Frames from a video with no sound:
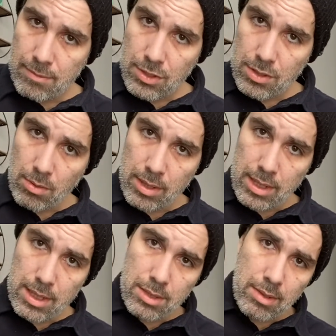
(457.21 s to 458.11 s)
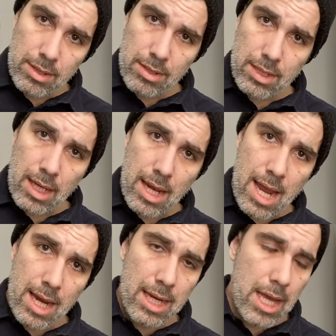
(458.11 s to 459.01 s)
So what he's doing there is kind of
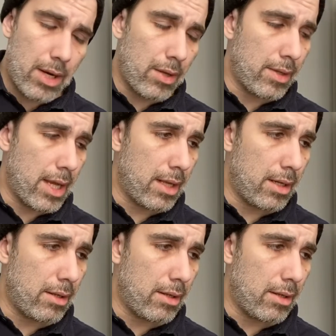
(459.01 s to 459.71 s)
hanging out on that